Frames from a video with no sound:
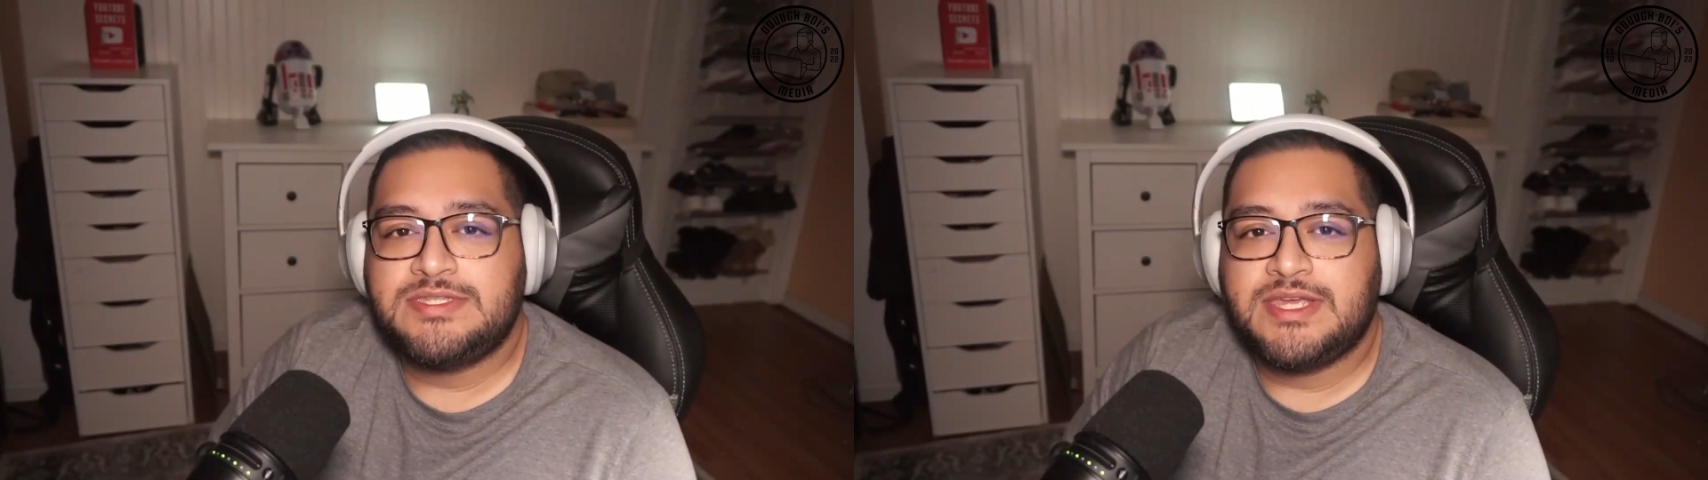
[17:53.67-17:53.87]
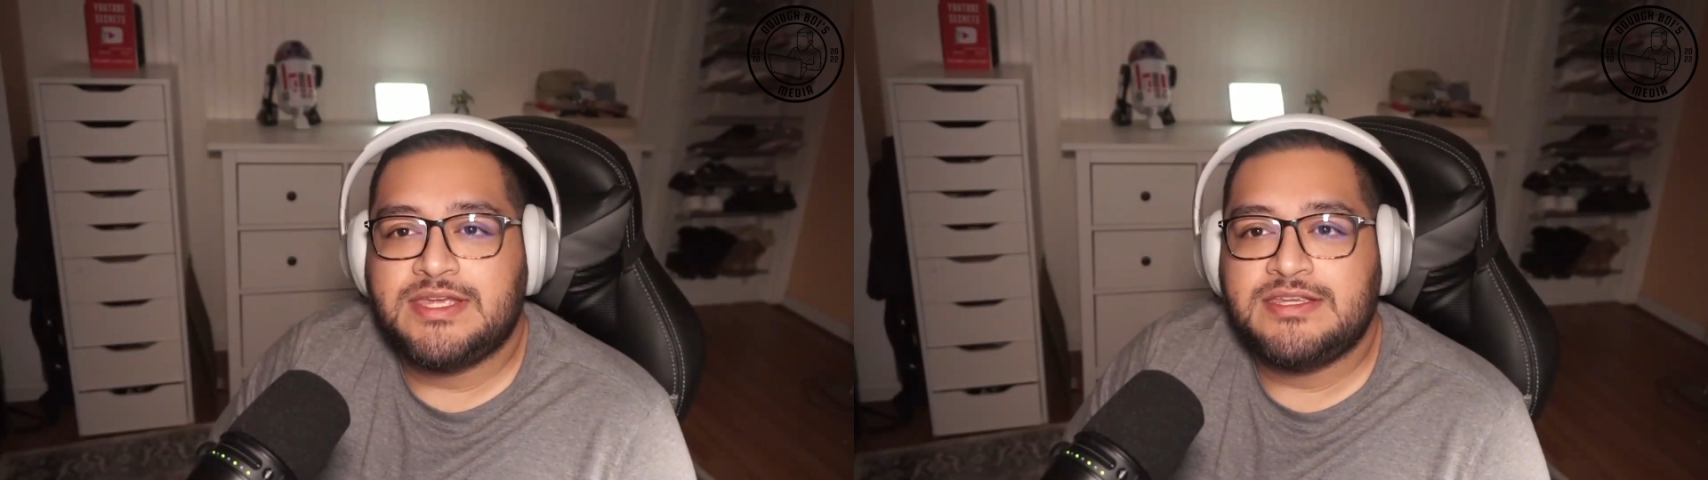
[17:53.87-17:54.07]

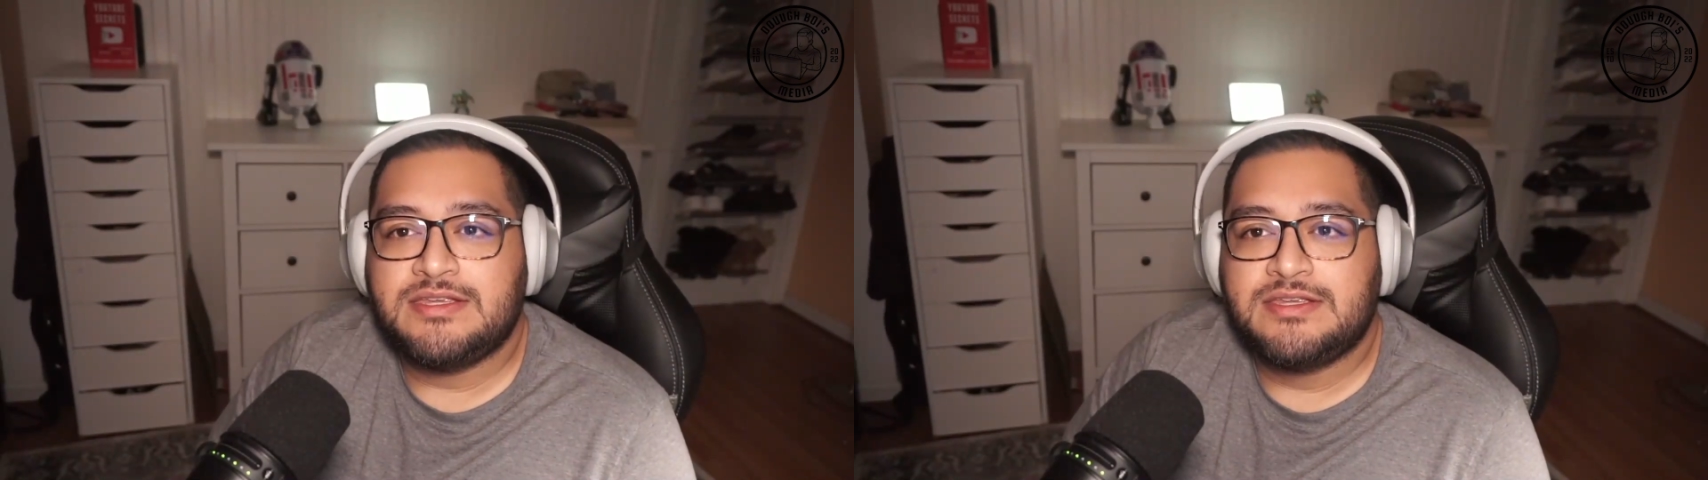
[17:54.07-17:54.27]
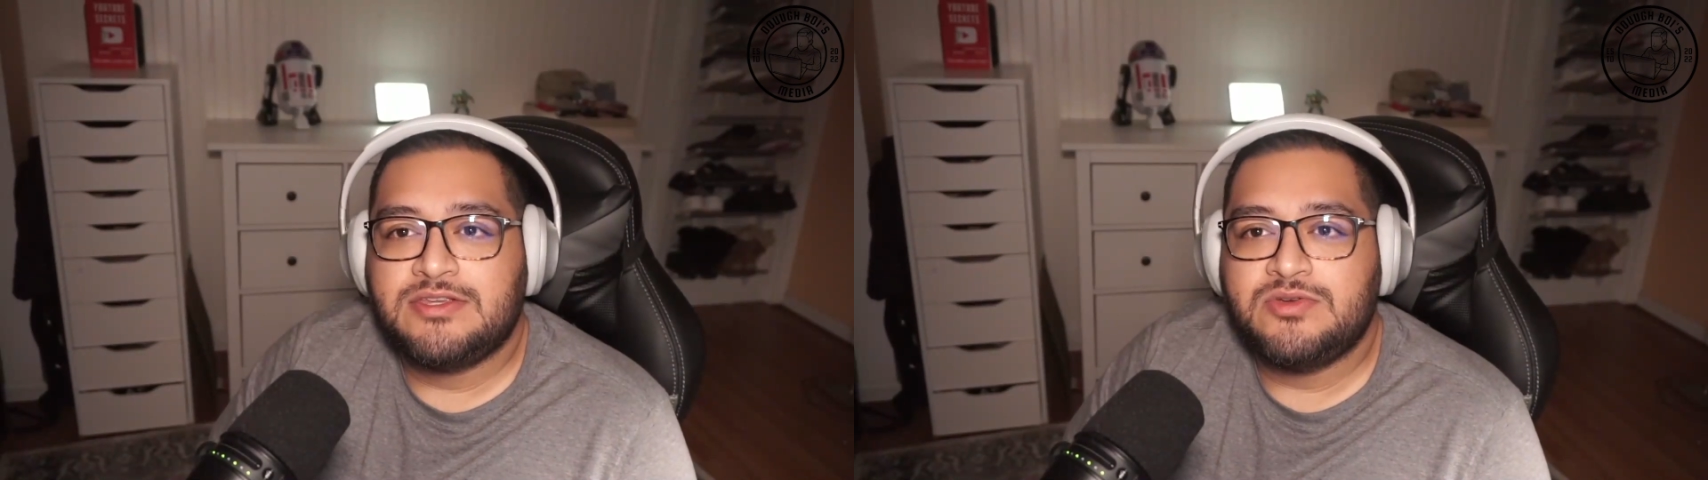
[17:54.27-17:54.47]

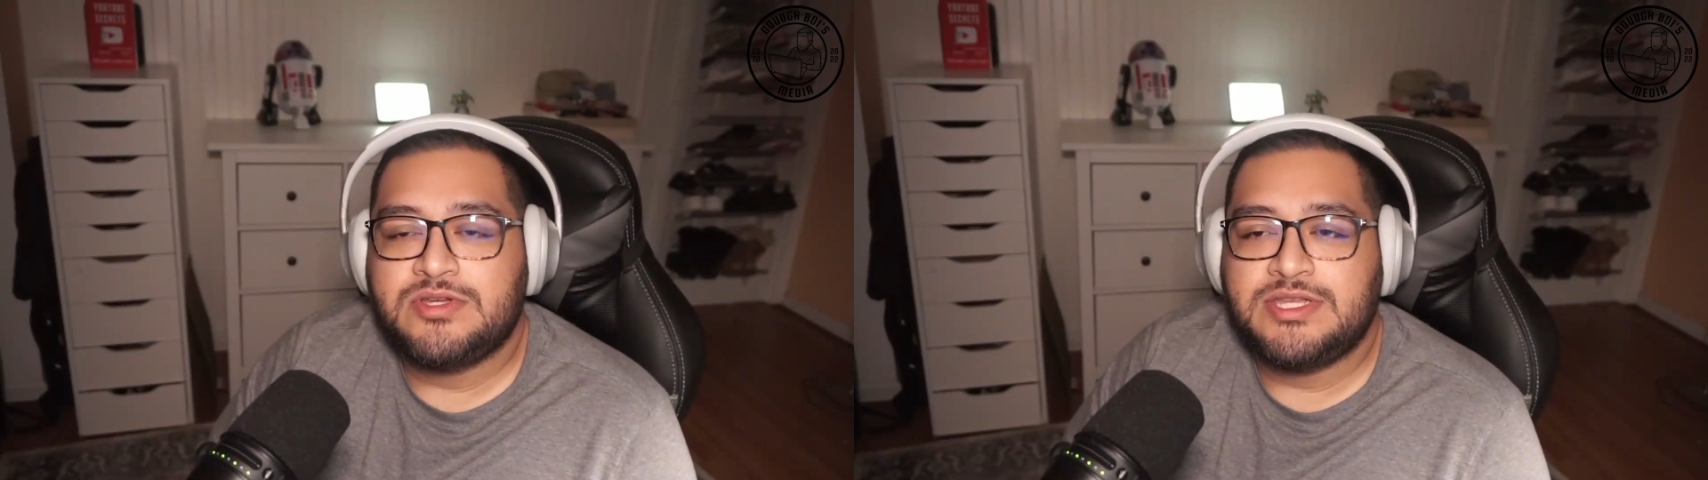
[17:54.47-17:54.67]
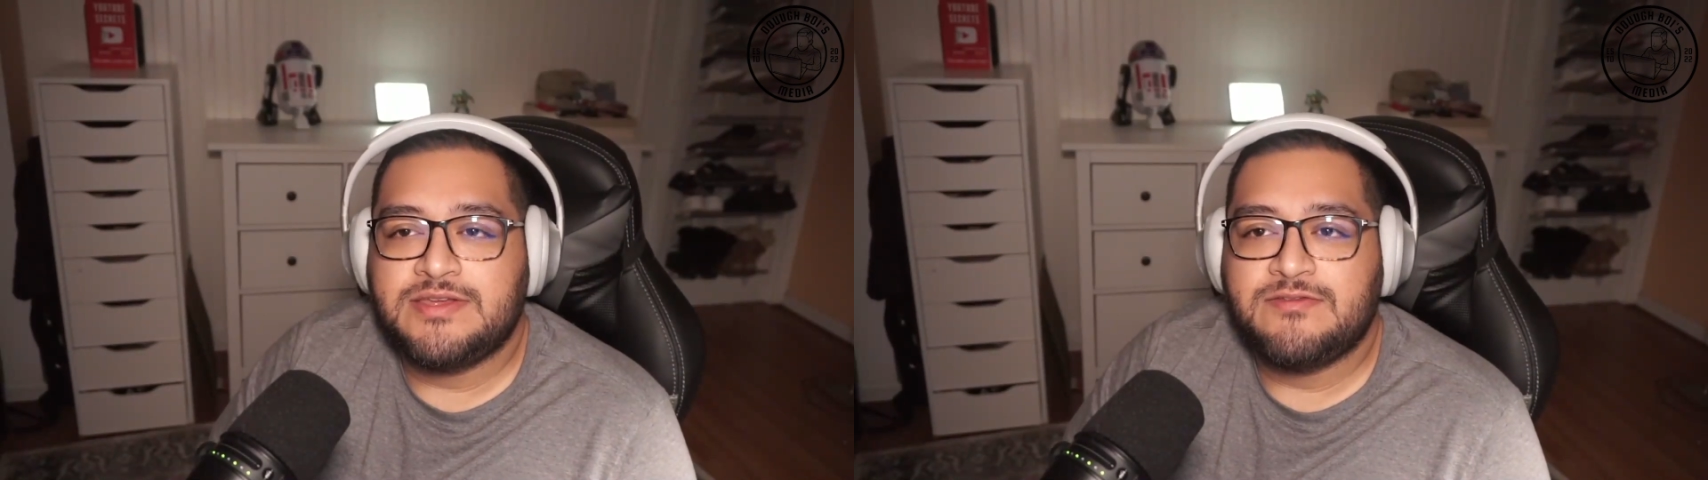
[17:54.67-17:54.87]
say you
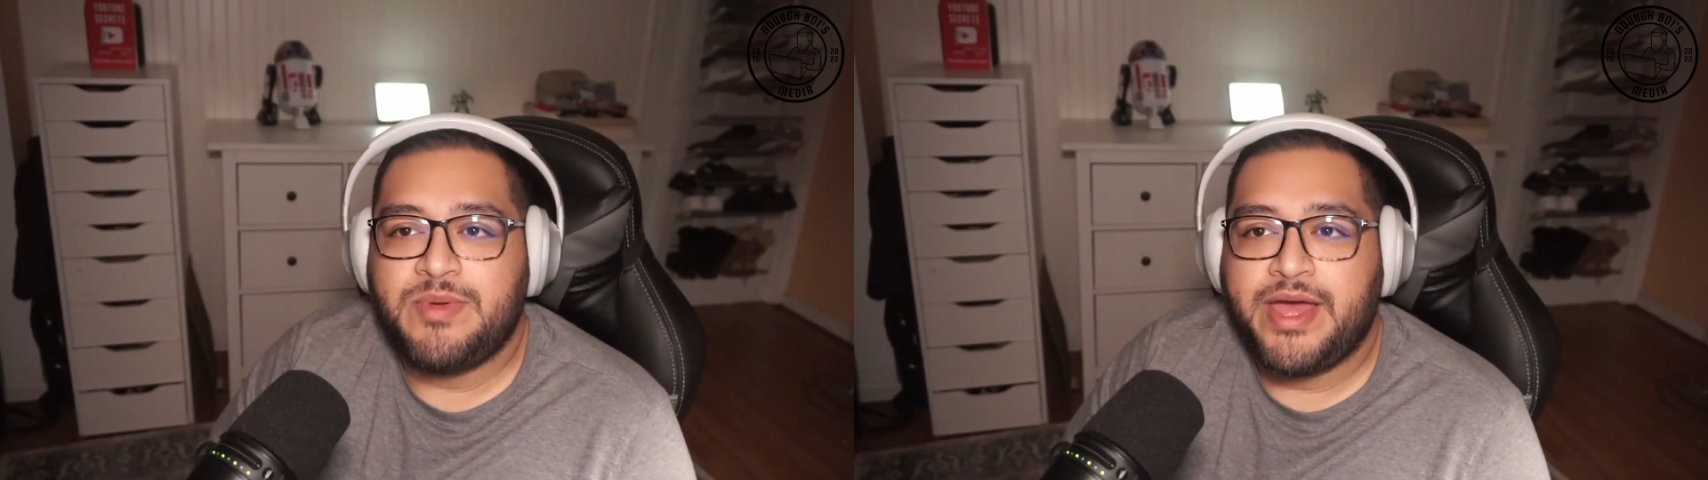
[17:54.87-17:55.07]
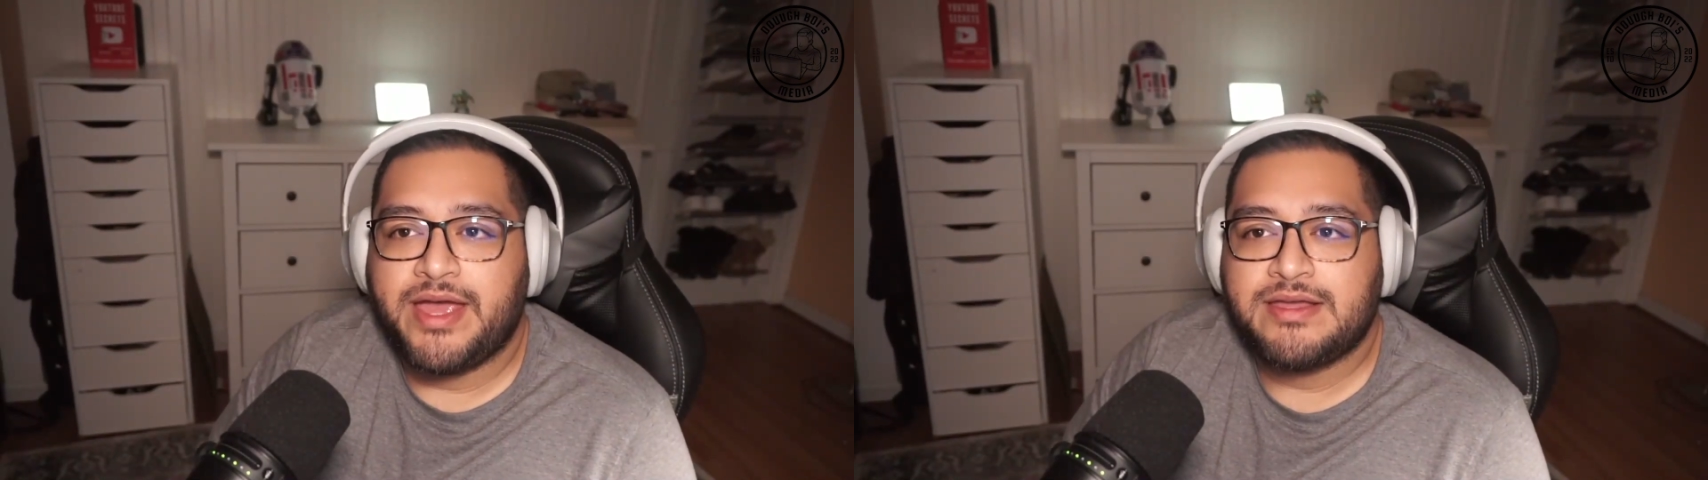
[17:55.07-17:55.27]
could give
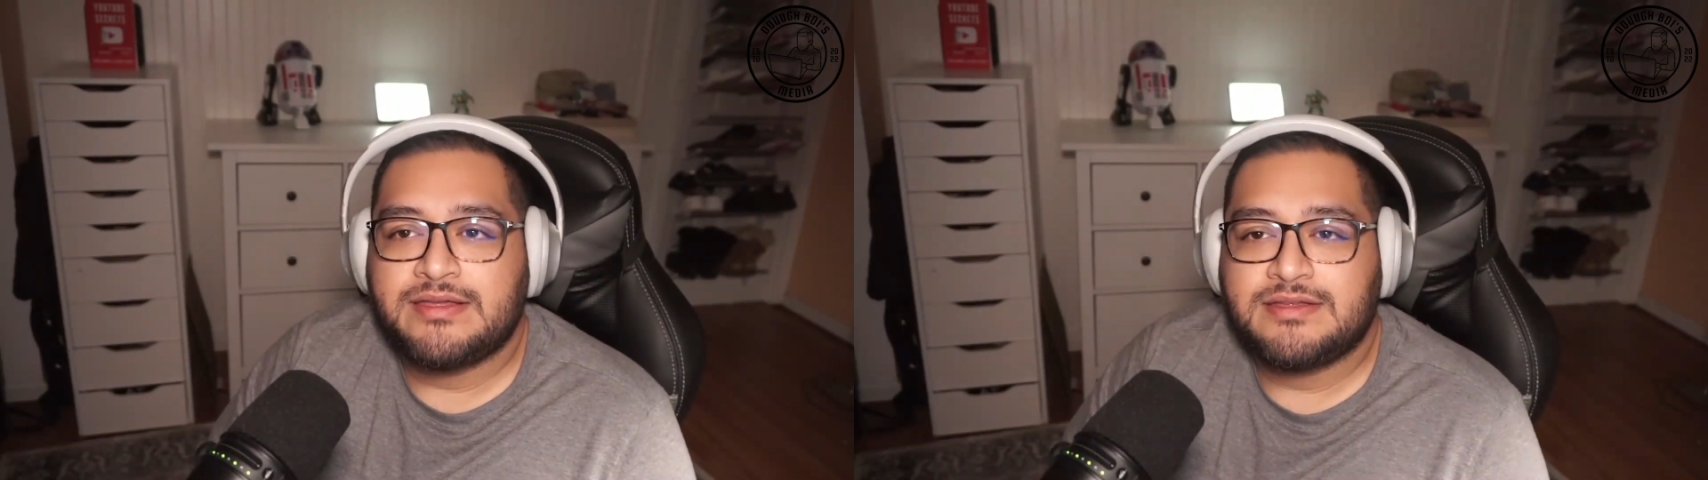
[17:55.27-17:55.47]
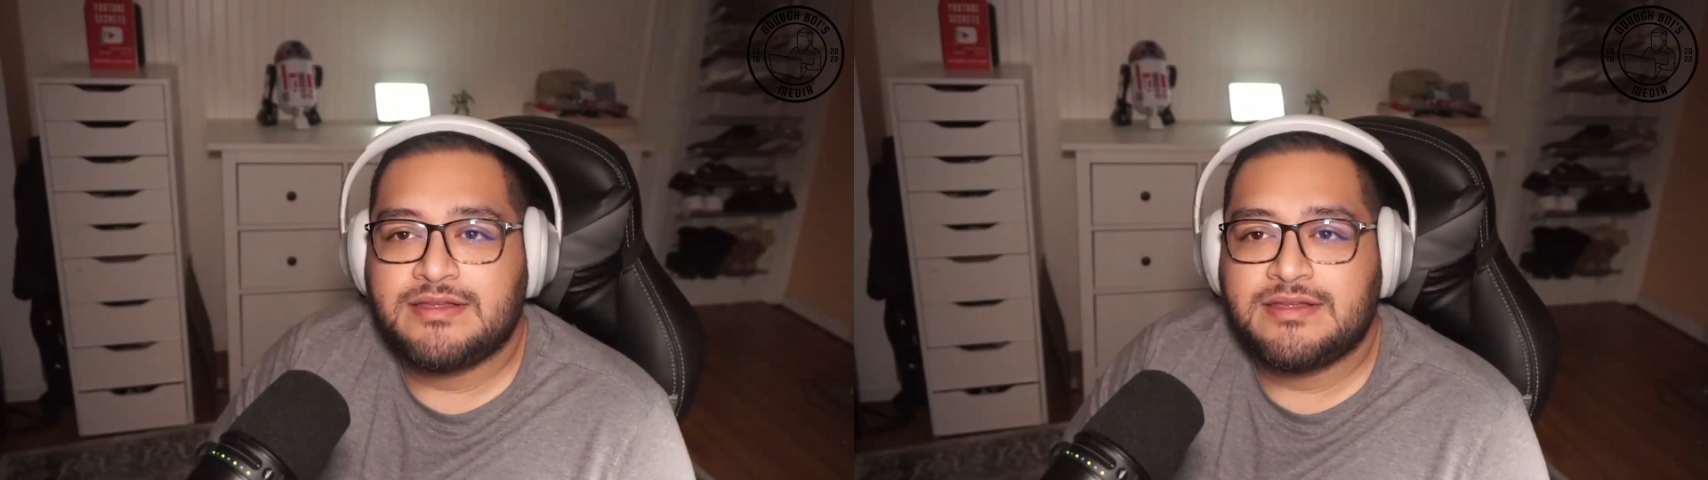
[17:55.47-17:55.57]
back